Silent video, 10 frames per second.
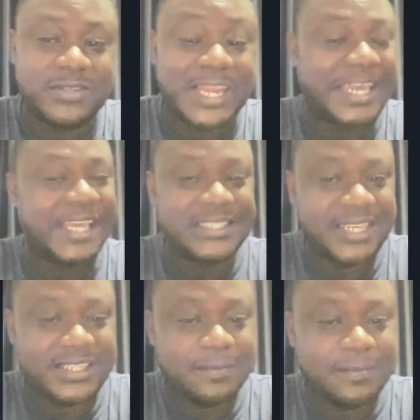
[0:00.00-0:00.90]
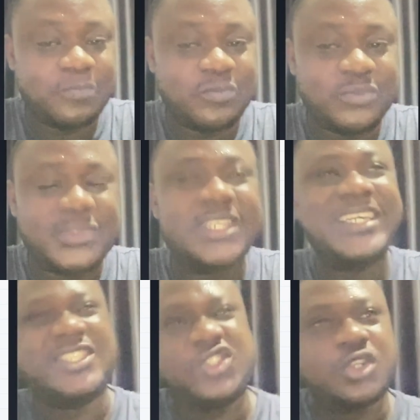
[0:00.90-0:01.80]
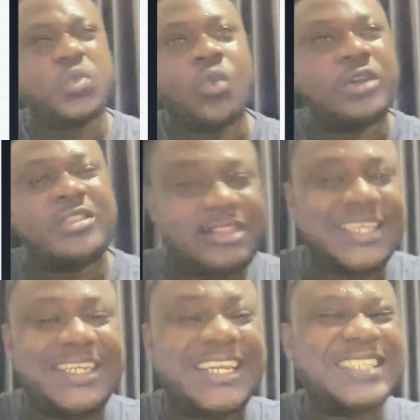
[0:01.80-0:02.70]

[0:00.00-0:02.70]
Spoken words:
Like I said, it's just one thing